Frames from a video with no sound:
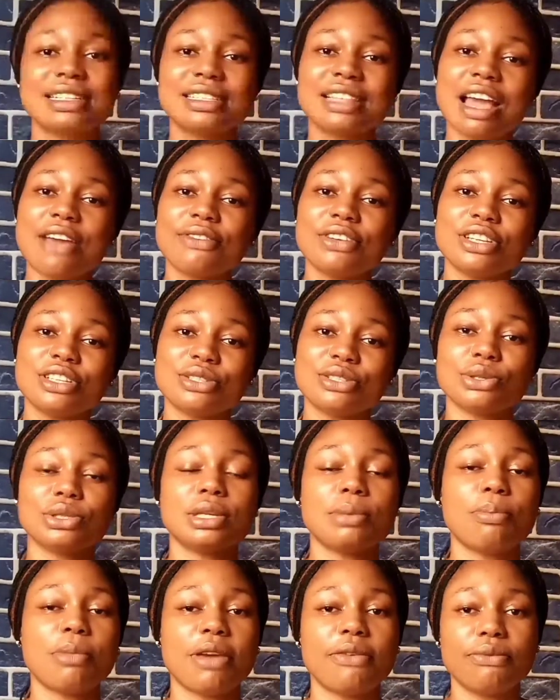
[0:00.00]
dive into the
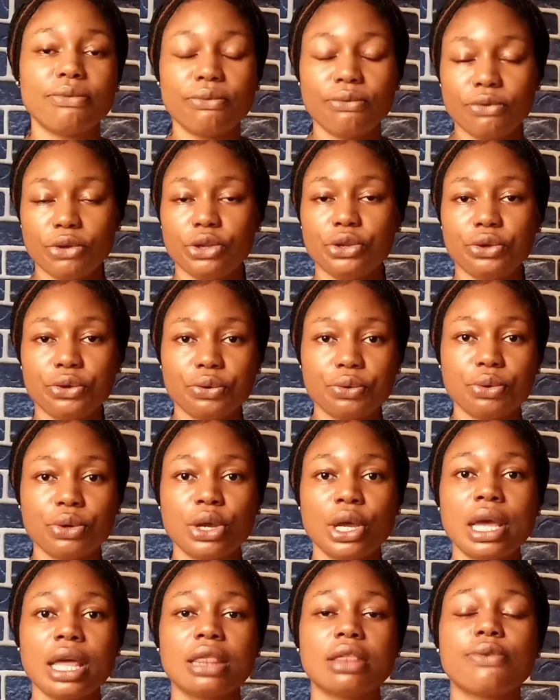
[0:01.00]
main video.
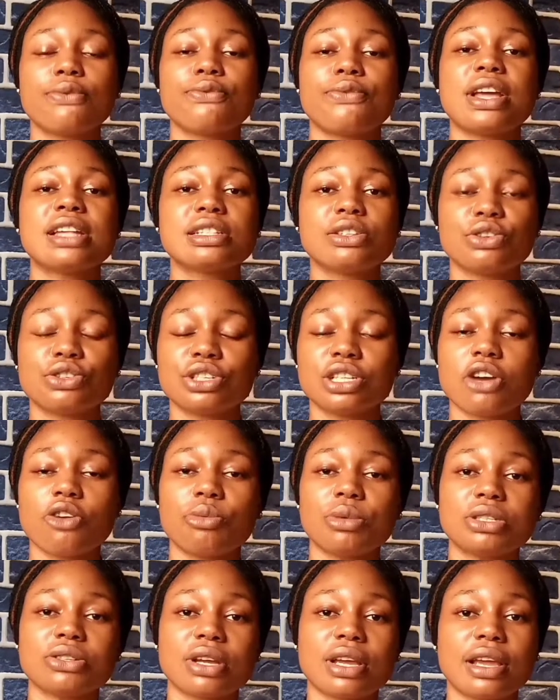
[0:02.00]
The first lotion I'll
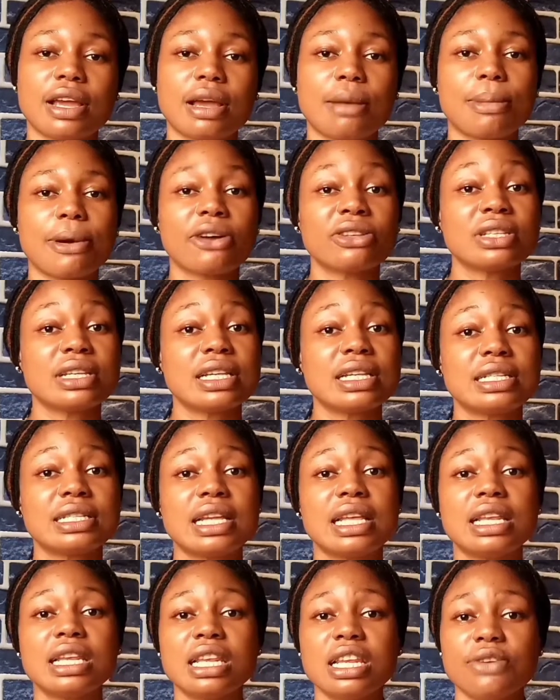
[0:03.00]
be talking about is
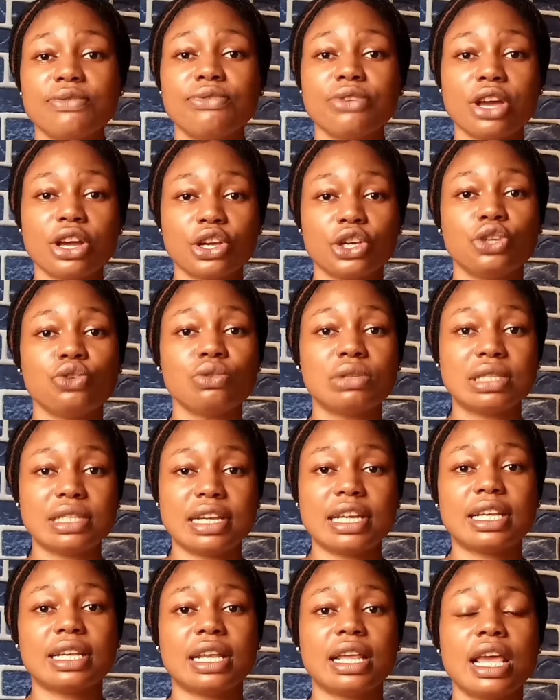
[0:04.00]
Nivea
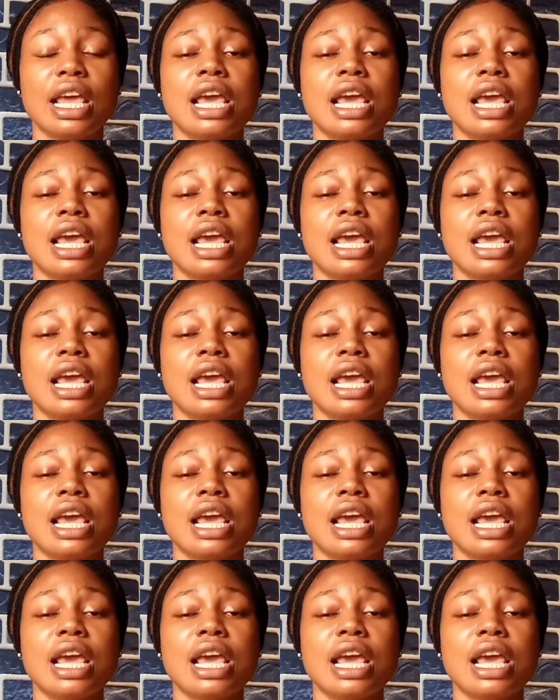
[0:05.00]
Q10.